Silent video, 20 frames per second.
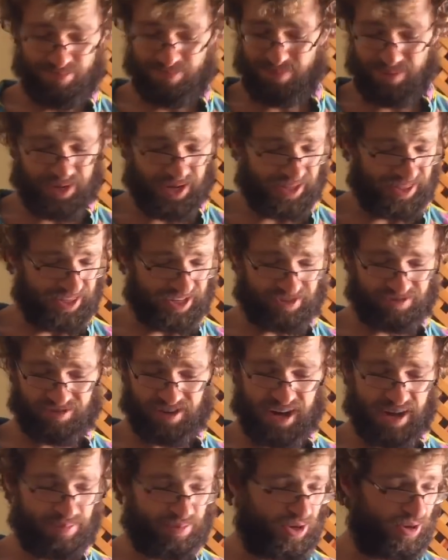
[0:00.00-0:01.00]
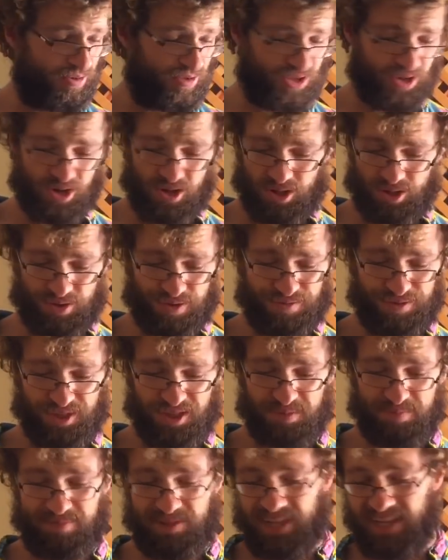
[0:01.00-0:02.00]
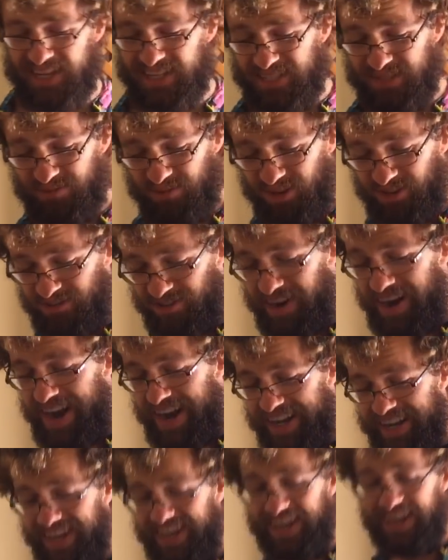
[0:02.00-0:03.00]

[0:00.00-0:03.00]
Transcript: But the crab goes all over the place. We're cracking